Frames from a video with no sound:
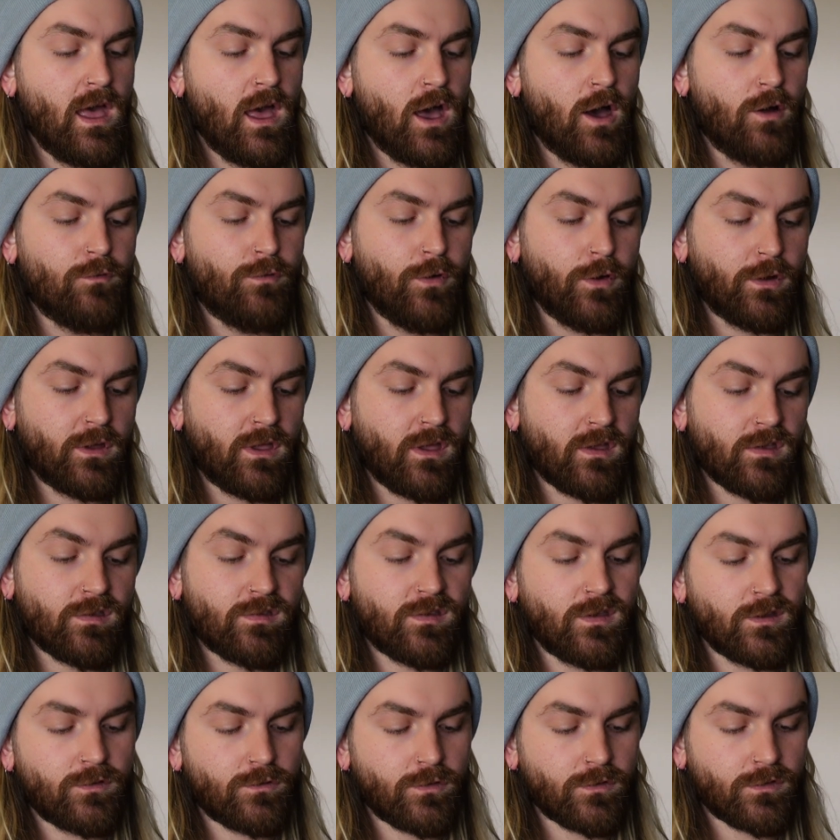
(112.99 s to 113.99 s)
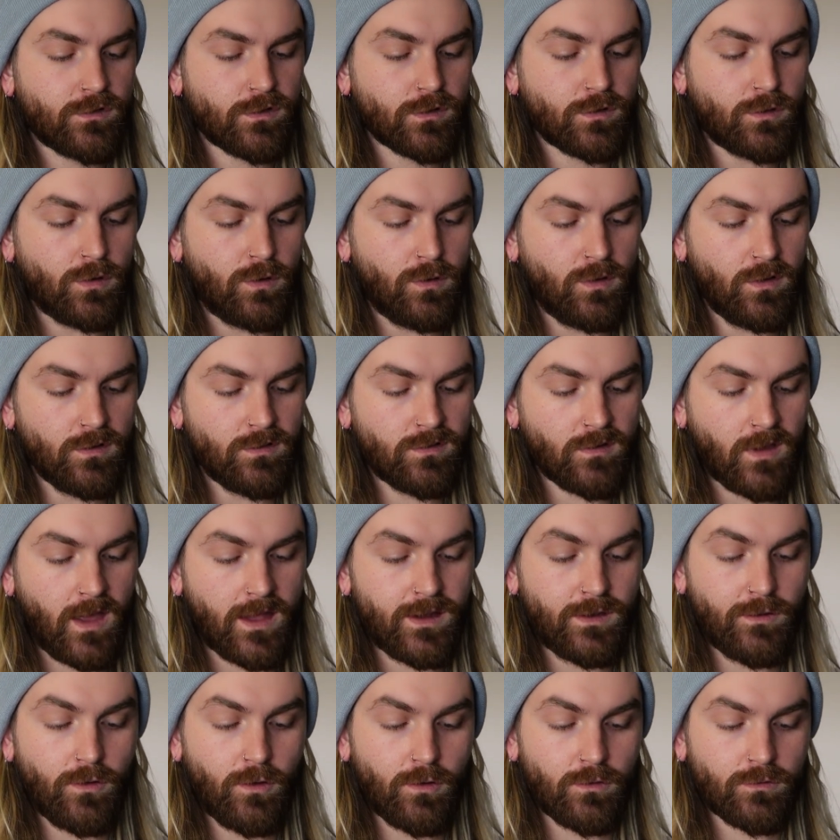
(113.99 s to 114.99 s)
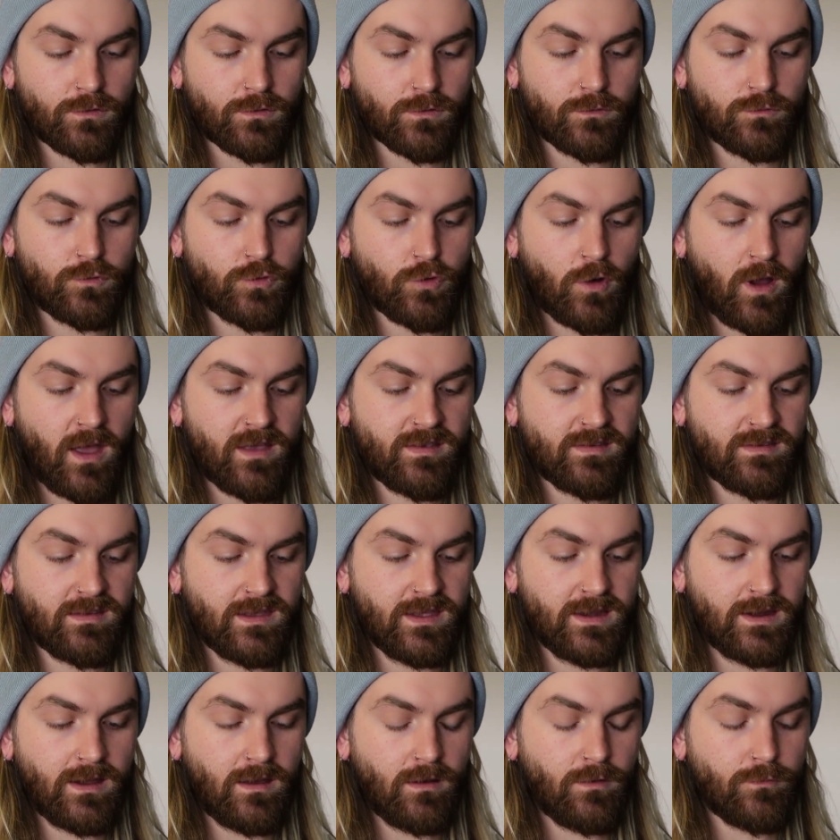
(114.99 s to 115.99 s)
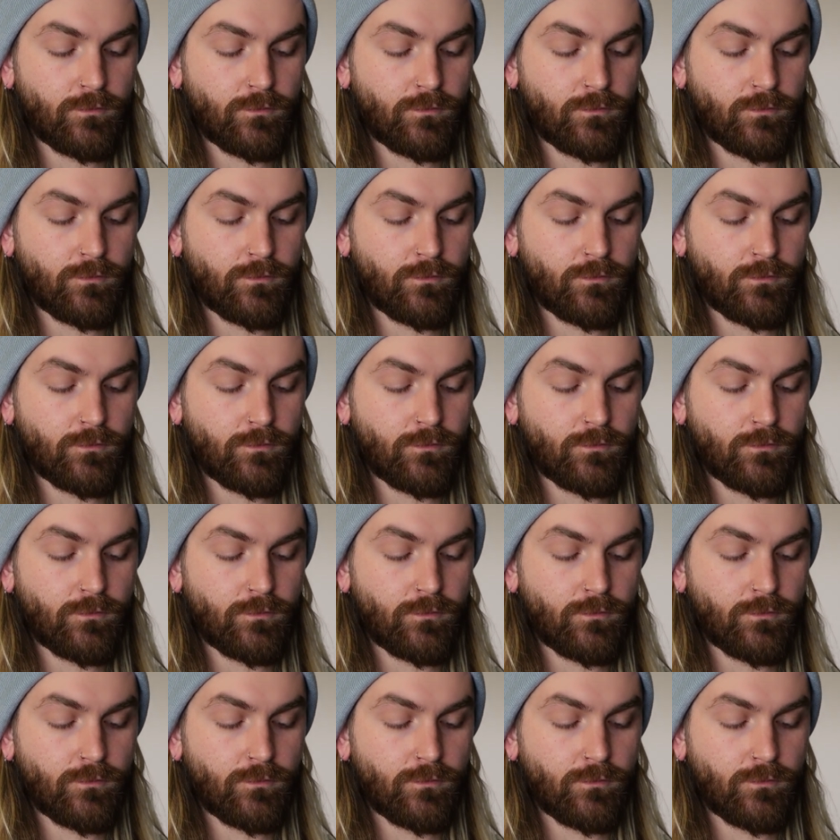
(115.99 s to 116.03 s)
evoking citrus accords and notes of dry cedar,